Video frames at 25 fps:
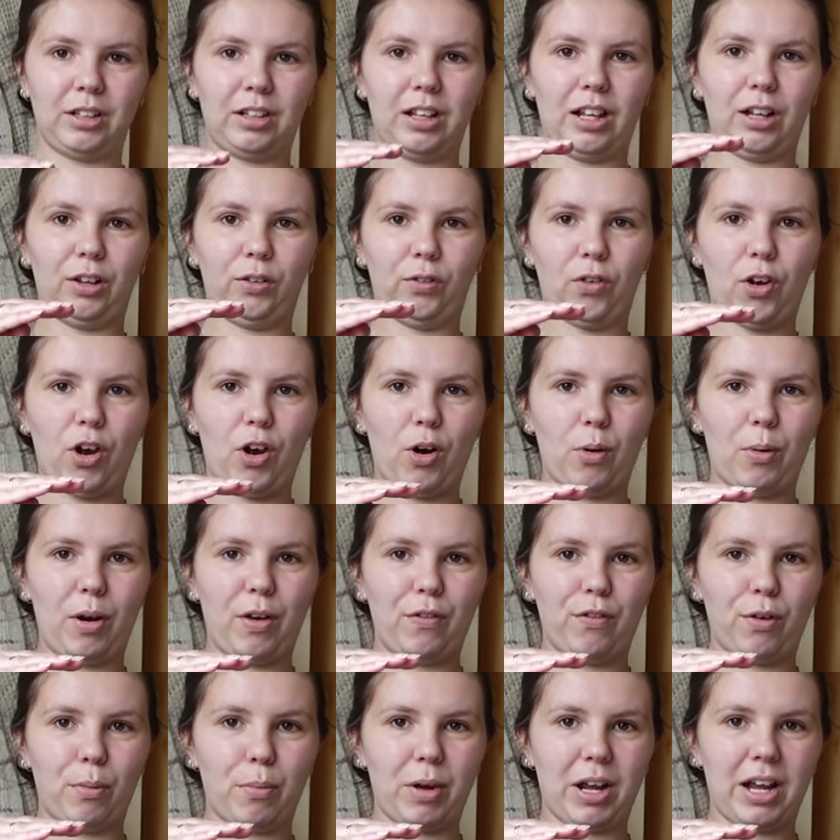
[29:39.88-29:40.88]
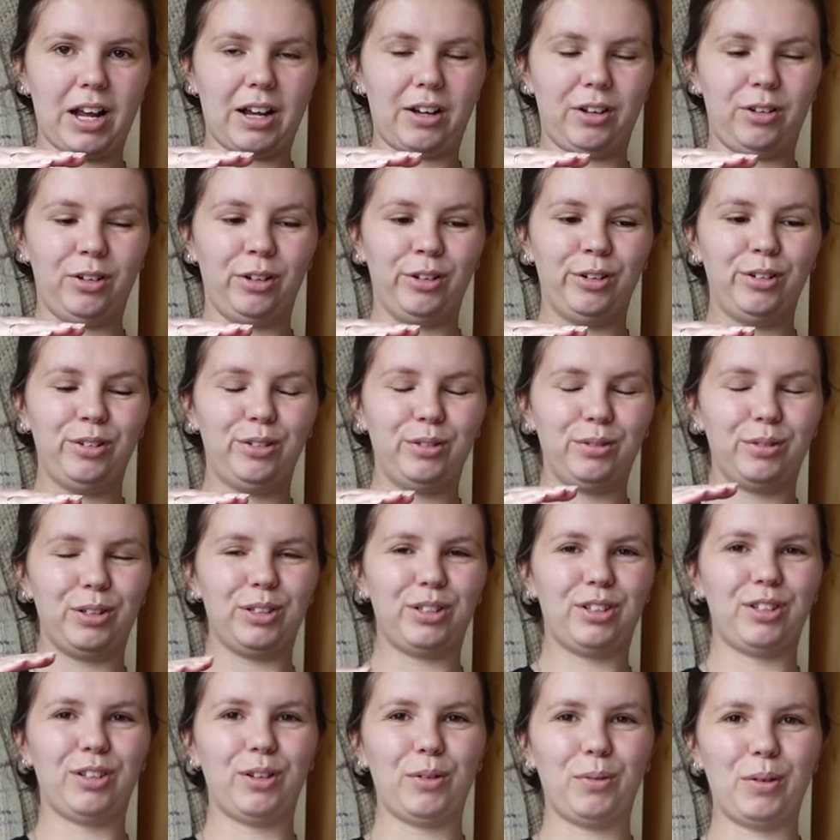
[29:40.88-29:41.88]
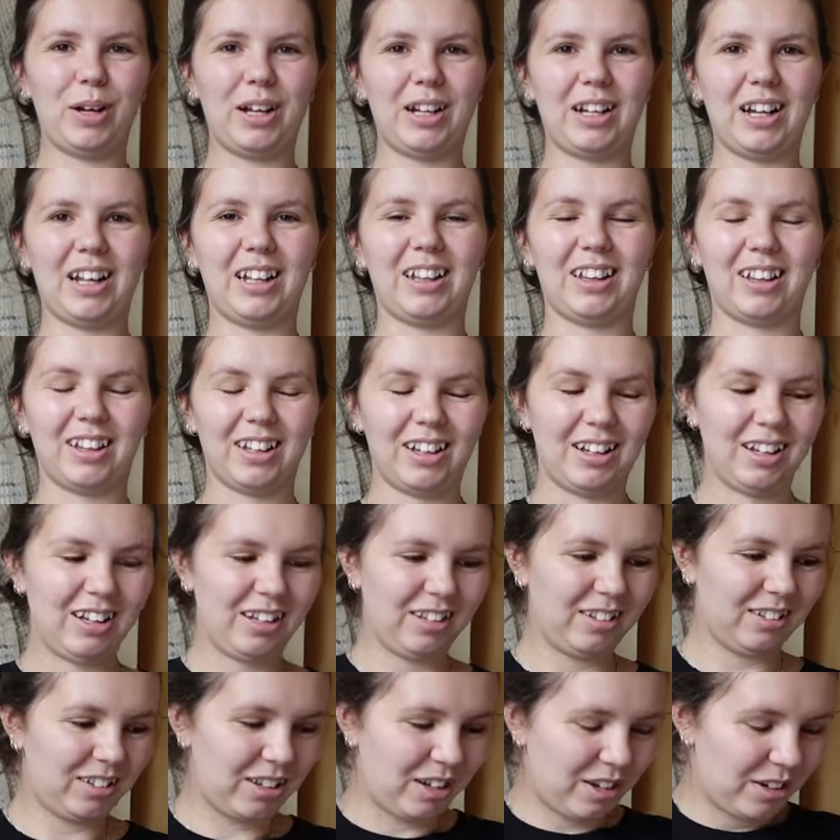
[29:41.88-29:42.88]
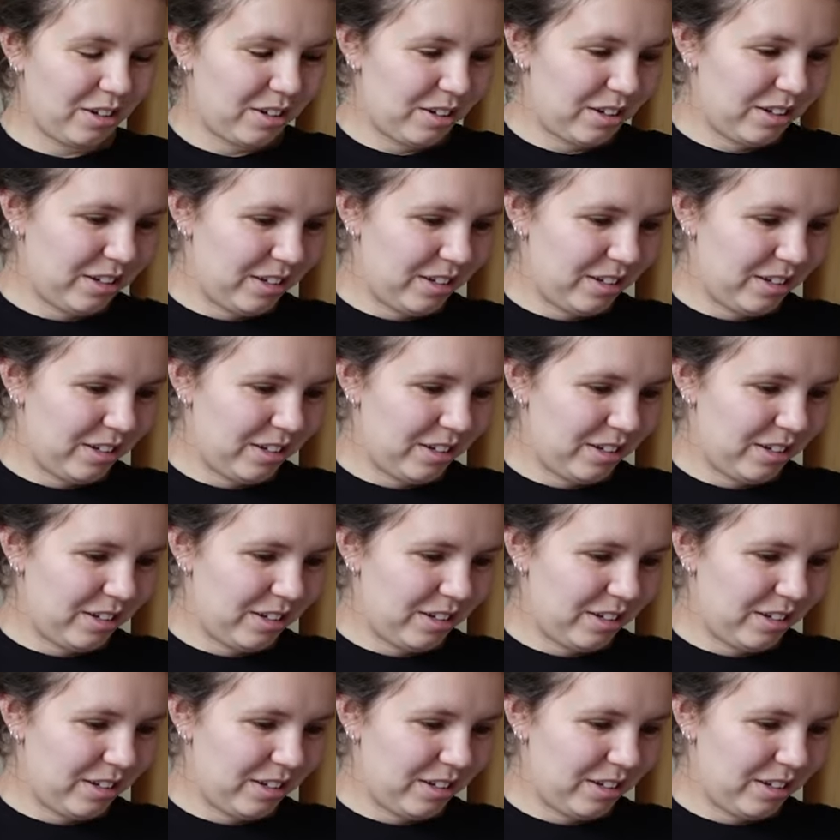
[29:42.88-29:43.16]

this far away from my ankle, which is a weird length. So